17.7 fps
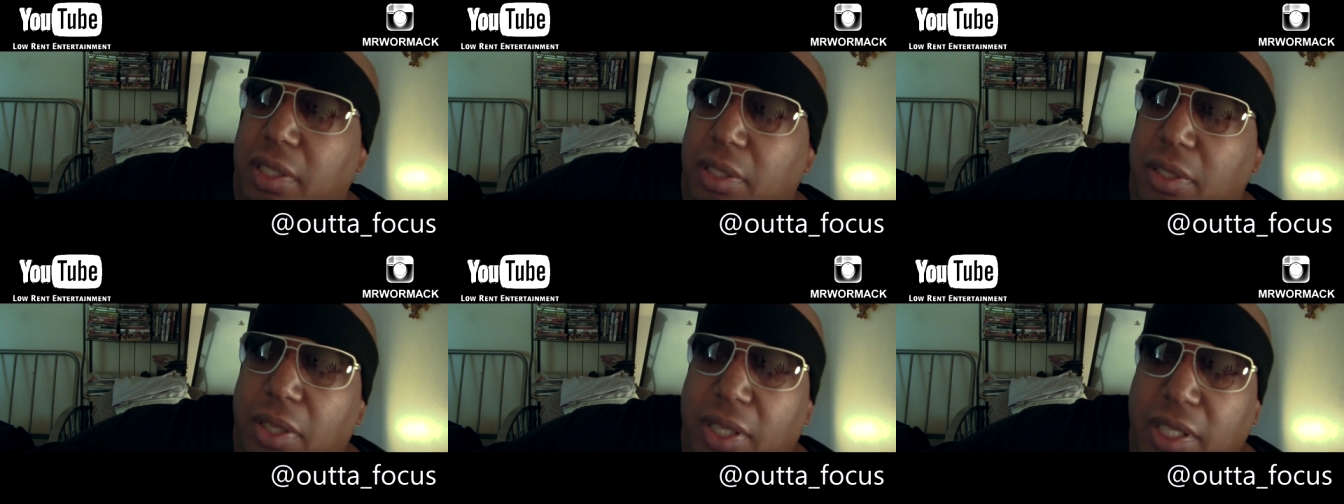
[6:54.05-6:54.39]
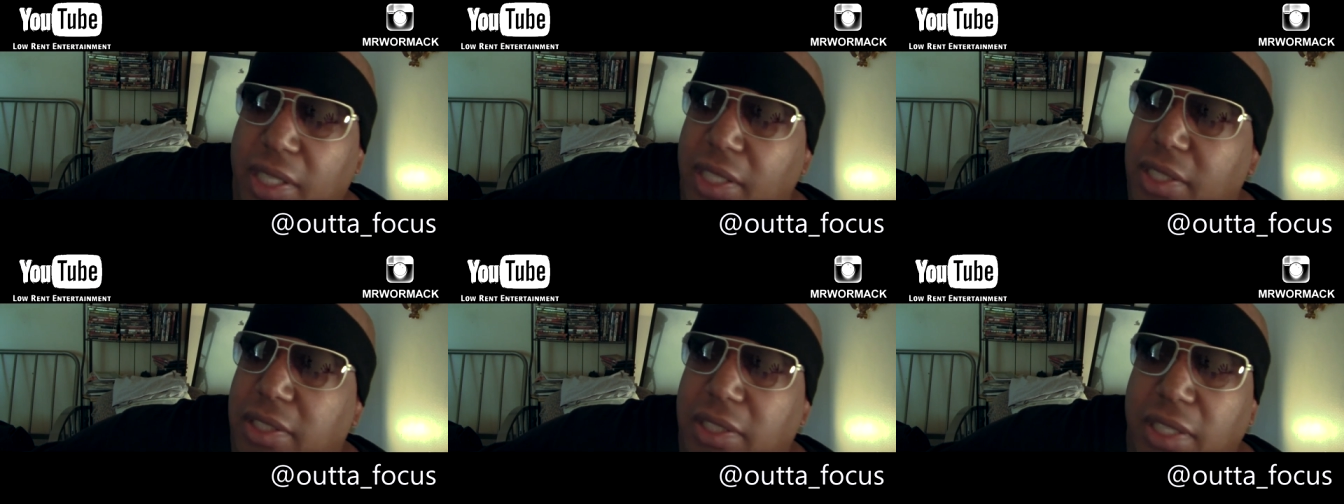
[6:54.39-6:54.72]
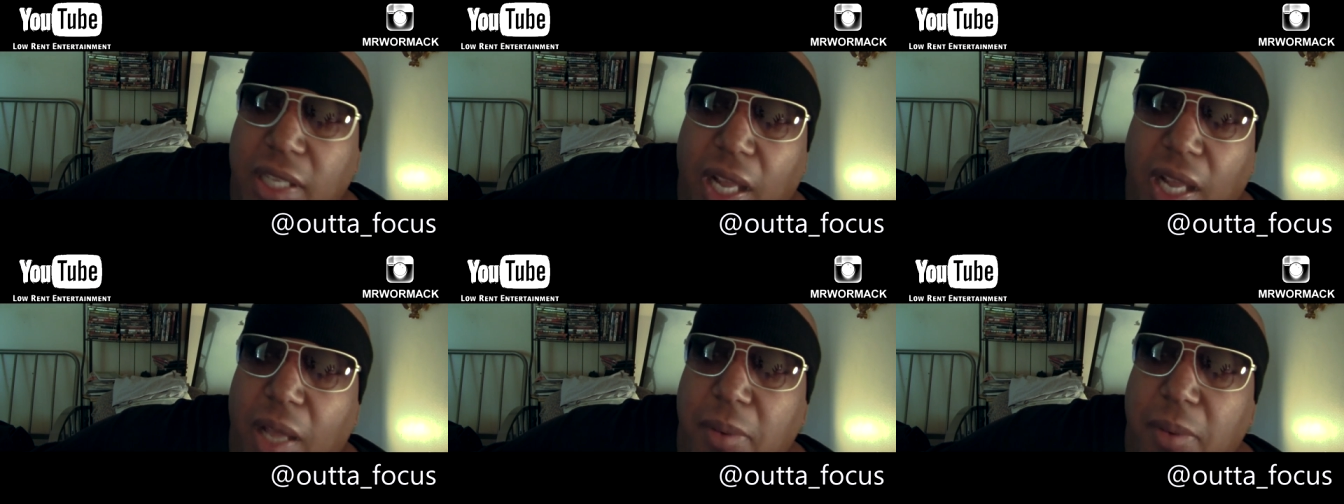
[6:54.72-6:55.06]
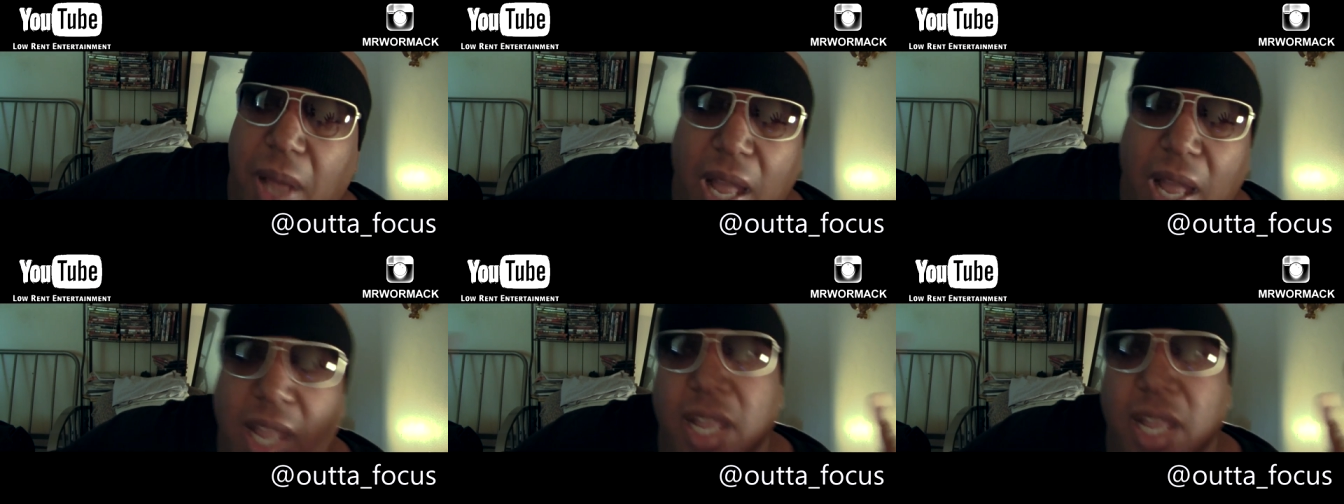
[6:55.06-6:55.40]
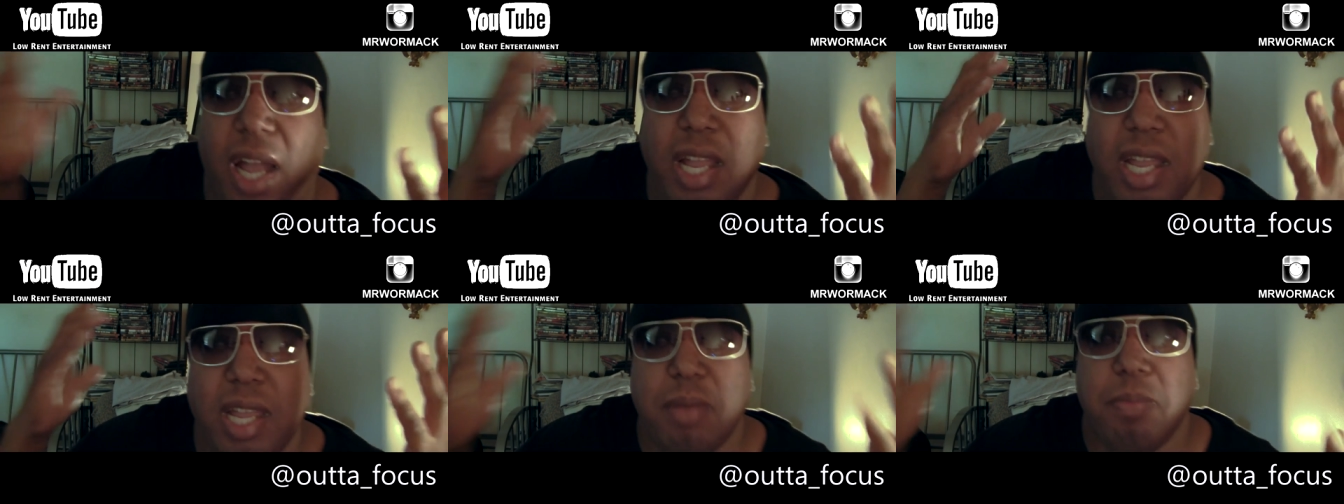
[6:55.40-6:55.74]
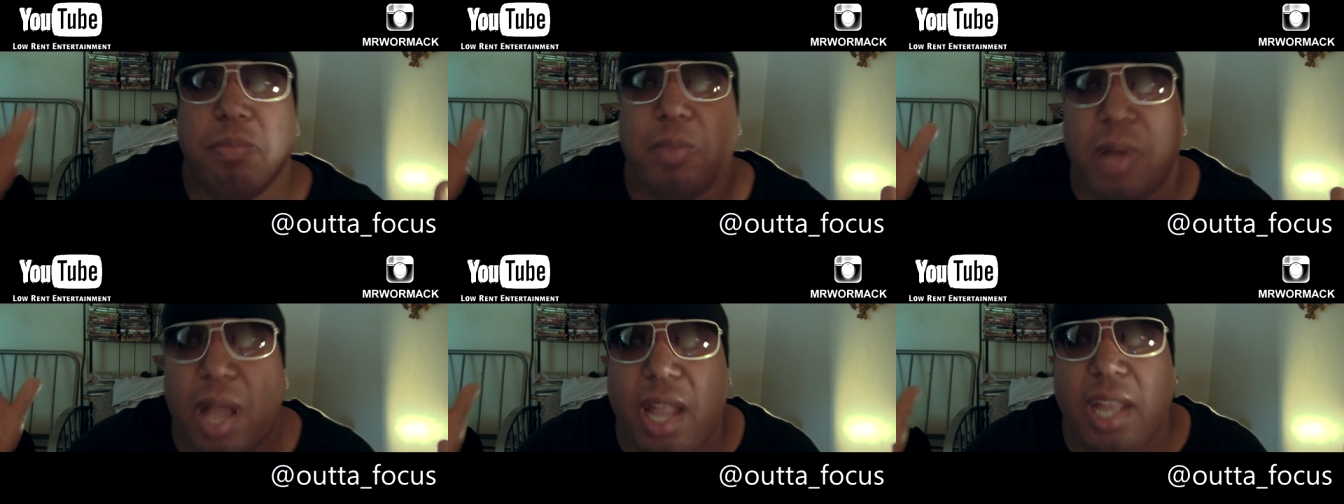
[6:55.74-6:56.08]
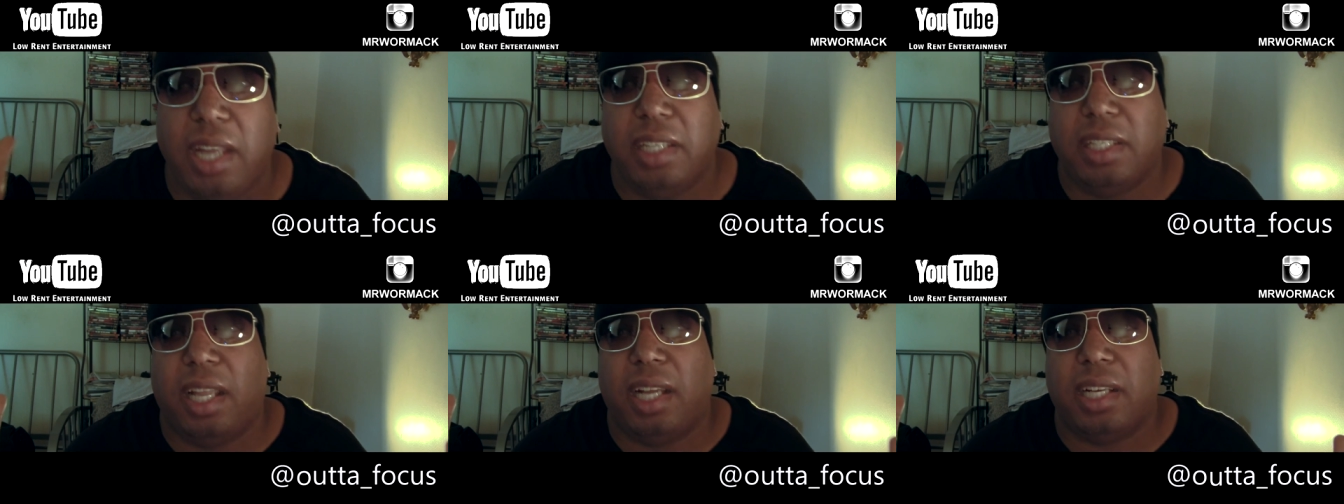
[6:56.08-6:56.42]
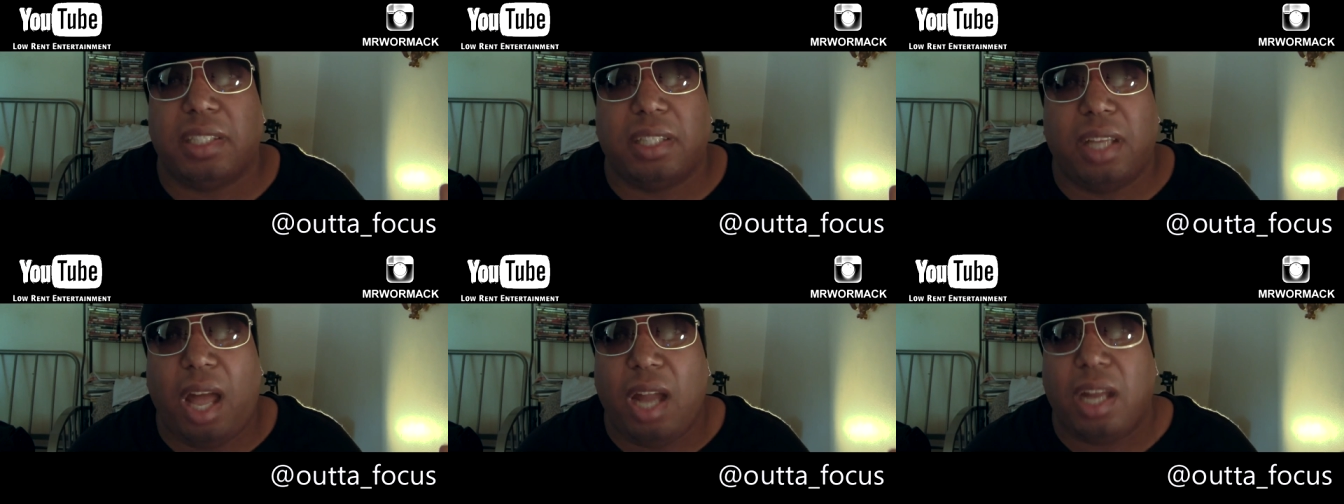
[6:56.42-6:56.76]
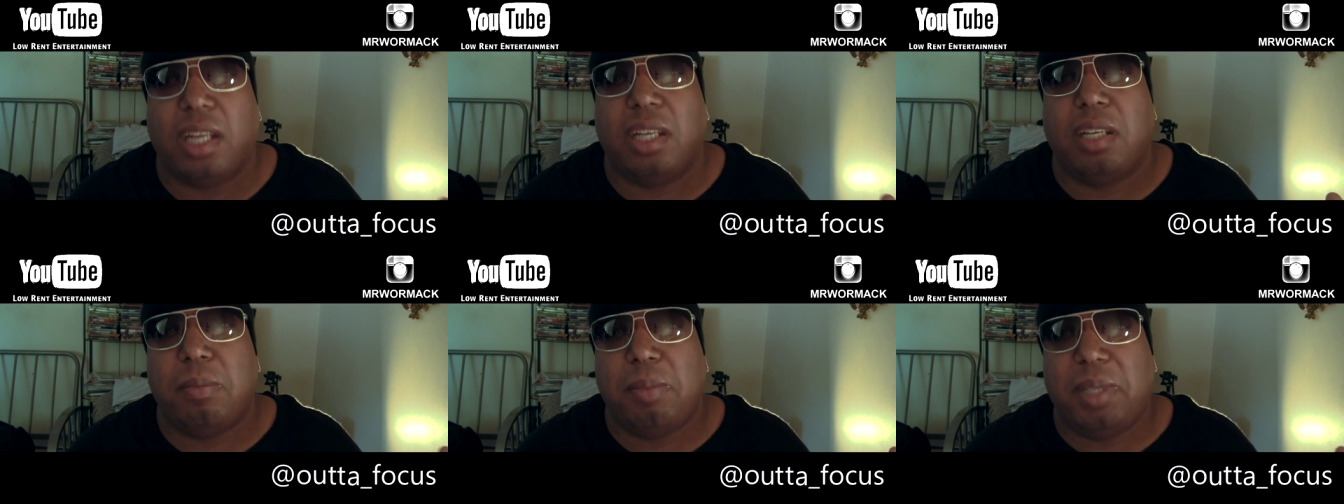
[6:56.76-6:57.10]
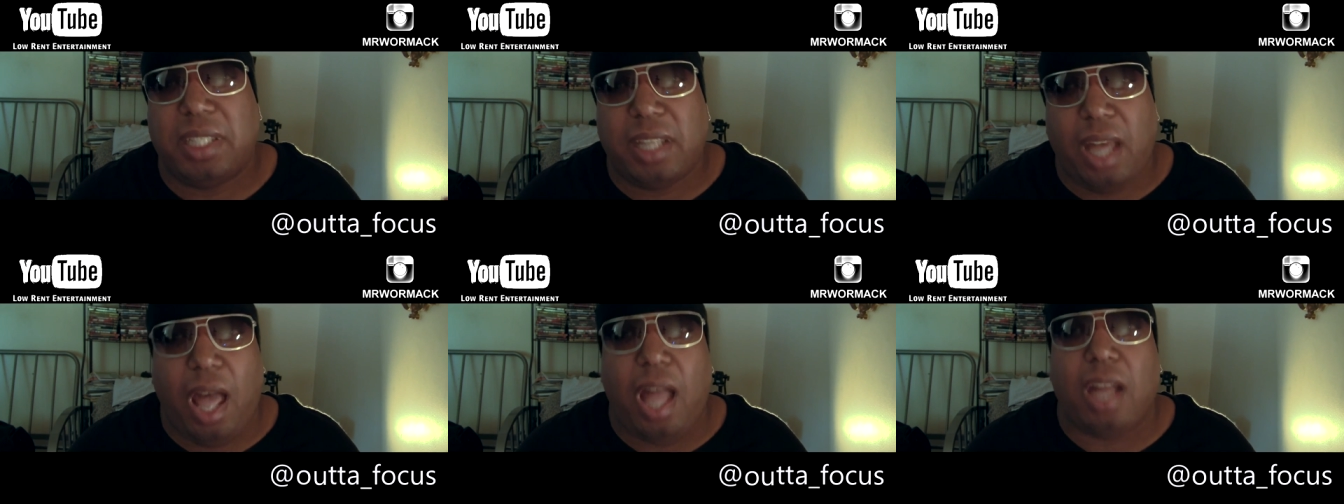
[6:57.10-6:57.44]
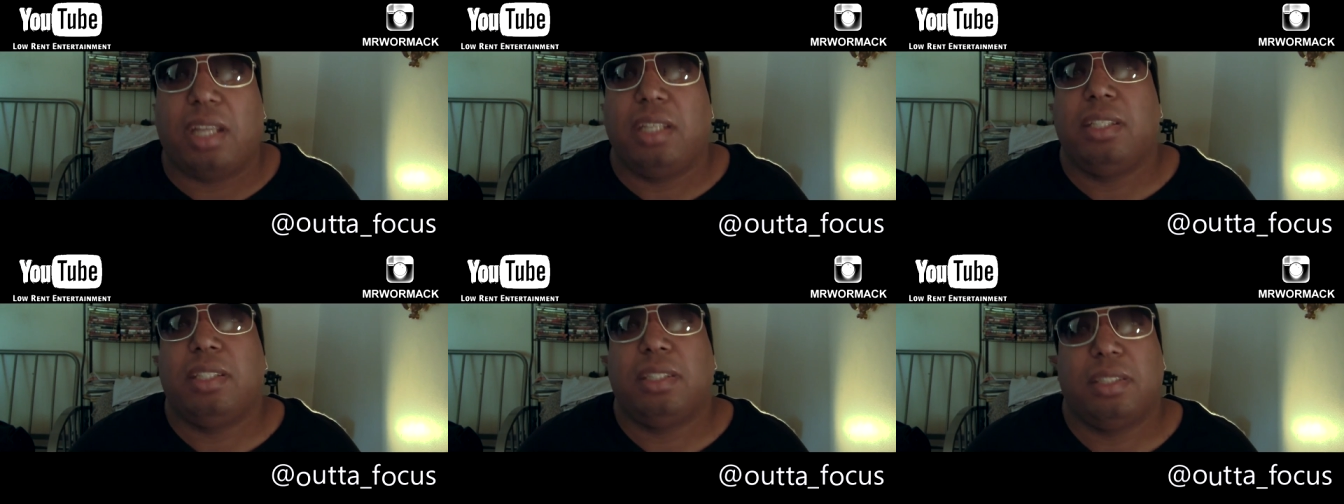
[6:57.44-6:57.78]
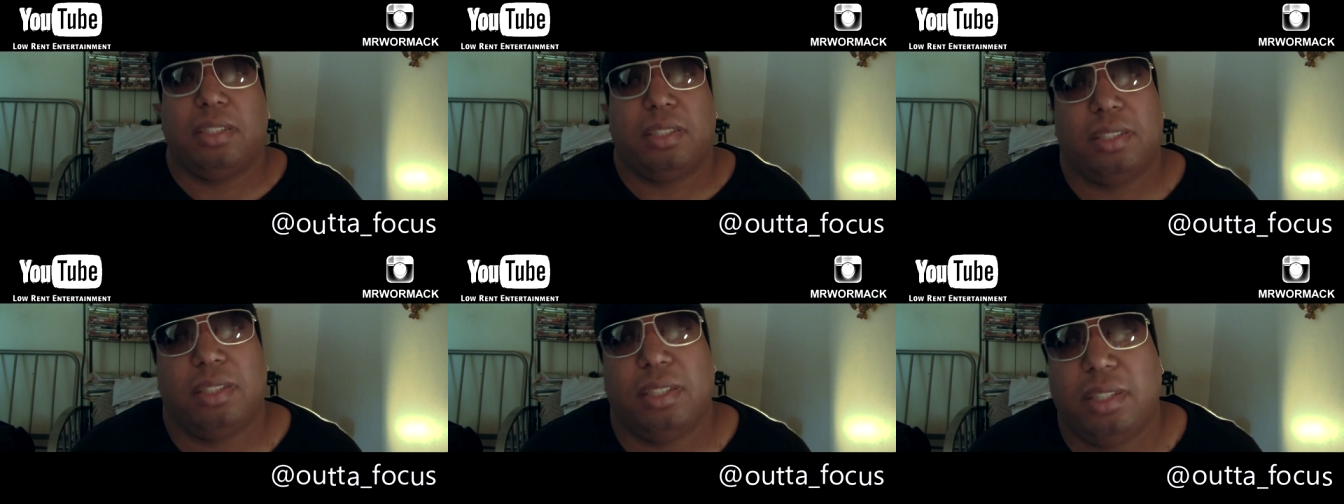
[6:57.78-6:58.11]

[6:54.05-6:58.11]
Look this shit up. I ain't like talking to be talking.